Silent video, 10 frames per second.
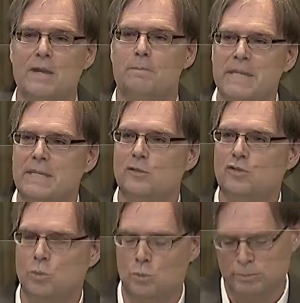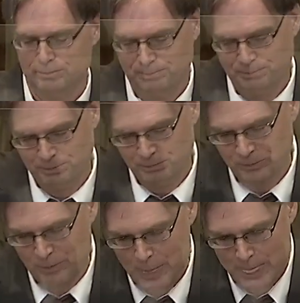could be usefully
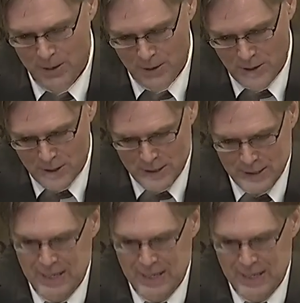applied.